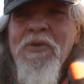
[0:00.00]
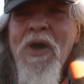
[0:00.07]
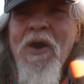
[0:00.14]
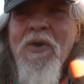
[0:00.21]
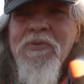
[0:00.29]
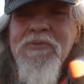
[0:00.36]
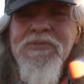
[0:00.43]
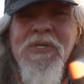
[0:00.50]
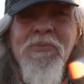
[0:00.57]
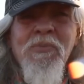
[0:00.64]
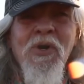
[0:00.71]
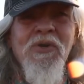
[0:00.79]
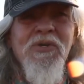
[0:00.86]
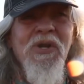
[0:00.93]
dogs and
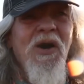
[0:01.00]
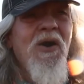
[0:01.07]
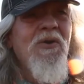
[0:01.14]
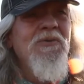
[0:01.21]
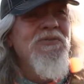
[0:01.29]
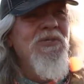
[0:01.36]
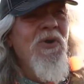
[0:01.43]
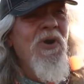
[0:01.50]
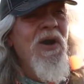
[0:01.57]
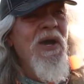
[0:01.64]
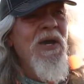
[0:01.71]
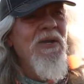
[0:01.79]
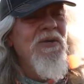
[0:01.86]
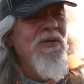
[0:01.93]
bird dogs. So I
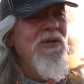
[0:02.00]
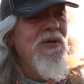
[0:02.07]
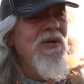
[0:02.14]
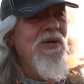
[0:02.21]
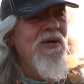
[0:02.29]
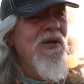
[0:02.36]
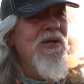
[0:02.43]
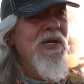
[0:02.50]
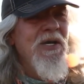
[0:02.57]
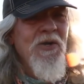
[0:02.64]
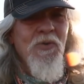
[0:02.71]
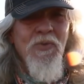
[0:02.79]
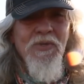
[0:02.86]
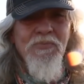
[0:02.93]
had a
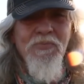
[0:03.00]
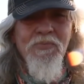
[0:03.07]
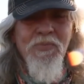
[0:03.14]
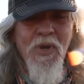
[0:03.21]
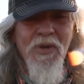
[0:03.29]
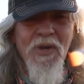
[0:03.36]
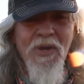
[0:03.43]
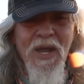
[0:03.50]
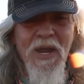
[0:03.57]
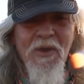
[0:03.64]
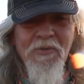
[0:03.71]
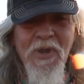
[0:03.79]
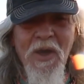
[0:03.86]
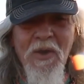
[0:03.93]
kennel with
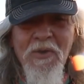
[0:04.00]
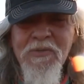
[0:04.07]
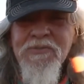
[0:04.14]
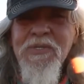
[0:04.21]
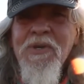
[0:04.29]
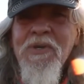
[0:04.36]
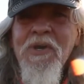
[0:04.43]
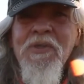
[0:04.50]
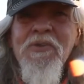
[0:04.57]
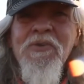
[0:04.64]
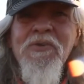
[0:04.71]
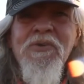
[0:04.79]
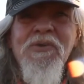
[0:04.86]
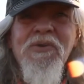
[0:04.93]
hound dogs and
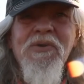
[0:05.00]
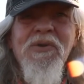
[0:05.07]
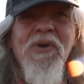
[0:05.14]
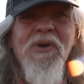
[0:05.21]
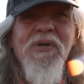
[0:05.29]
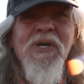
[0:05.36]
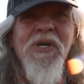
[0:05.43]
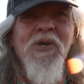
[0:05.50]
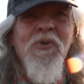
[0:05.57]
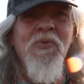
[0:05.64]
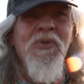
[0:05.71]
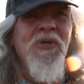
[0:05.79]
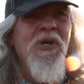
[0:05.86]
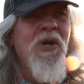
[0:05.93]
another kennel
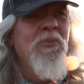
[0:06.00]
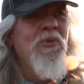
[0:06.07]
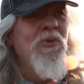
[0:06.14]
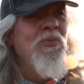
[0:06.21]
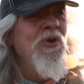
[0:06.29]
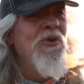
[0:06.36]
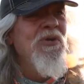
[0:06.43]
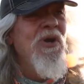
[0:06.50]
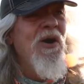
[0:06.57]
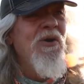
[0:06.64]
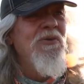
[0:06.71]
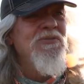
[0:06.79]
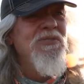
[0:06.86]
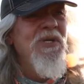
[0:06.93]
with a couple of bird
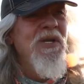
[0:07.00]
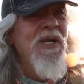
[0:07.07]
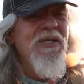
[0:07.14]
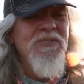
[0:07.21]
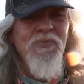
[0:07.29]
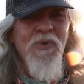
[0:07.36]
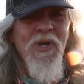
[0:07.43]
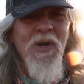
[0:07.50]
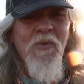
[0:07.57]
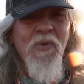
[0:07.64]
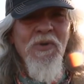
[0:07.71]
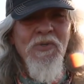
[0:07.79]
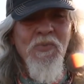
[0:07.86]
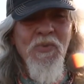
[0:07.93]
dogs, and that's what I
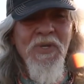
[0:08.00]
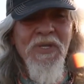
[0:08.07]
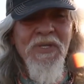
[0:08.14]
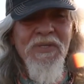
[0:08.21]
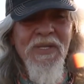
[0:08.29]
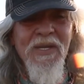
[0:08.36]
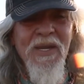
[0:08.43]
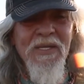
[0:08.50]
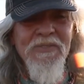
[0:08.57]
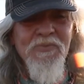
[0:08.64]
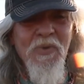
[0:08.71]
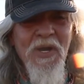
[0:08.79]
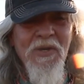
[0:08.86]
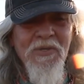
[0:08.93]
worked with, and that's
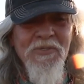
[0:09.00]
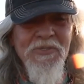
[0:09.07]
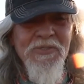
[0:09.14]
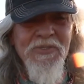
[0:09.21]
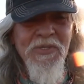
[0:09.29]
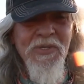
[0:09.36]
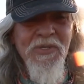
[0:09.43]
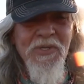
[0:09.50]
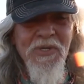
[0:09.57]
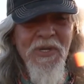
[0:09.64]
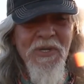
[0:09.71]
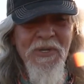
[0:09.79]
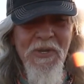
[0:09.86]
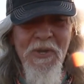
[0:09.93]
what I understood.
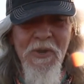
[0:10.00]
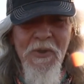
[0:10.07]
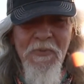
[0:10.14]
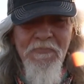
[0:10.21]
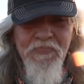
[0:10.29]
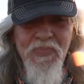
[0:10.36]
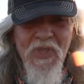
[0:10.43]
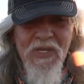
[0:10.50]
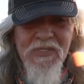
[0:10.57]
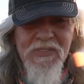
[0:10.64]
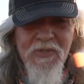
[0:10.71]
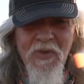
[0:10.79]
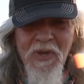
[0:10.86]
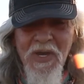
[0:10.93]
And
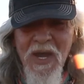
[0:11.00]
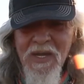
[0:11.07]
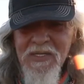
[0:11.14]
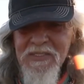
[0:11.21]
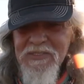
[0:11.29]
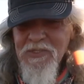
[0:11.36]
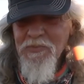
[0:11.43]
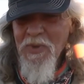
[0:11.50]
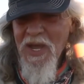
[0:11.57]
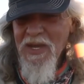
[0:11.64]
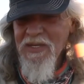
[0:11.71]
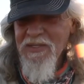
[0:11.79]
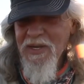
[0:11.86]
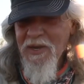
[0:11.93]
so I got these 2 black and